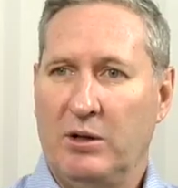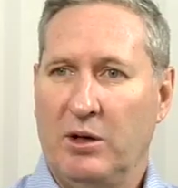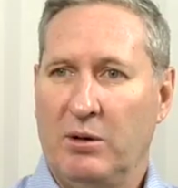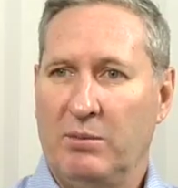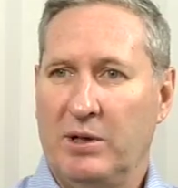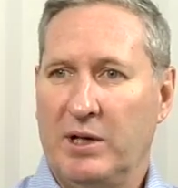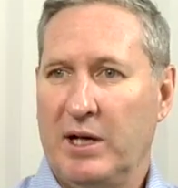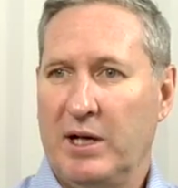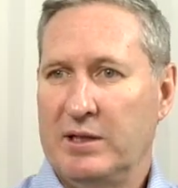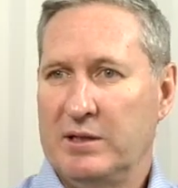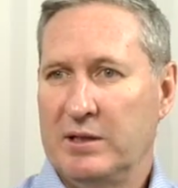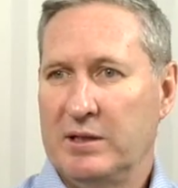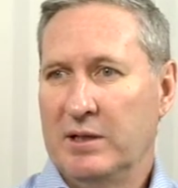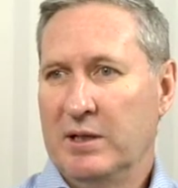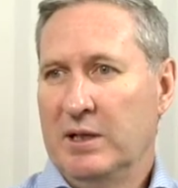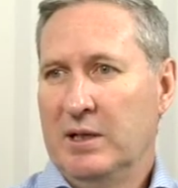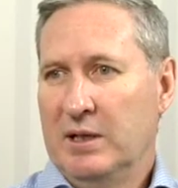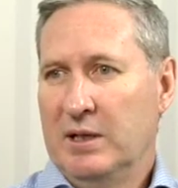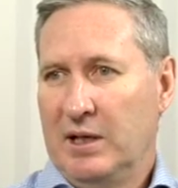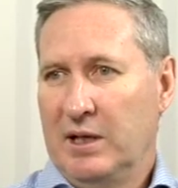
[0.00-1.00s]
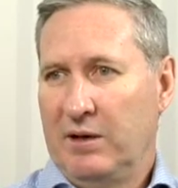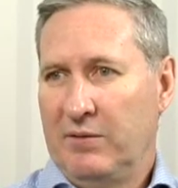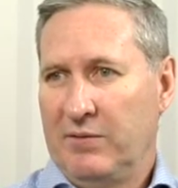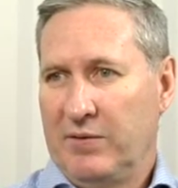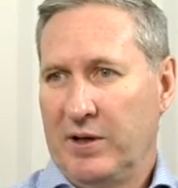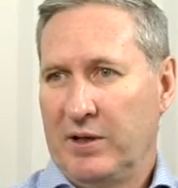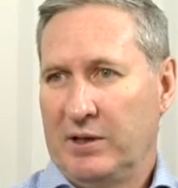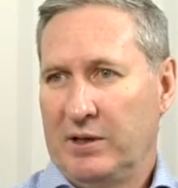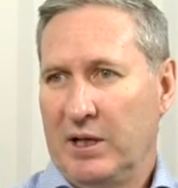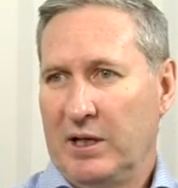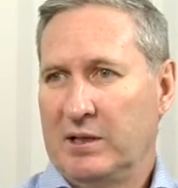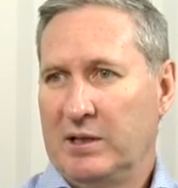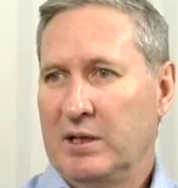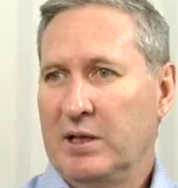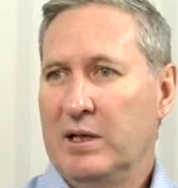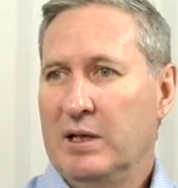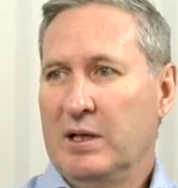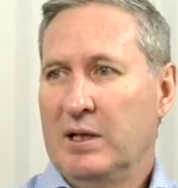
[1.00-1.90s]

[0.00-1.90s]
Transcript: dominated, they felt that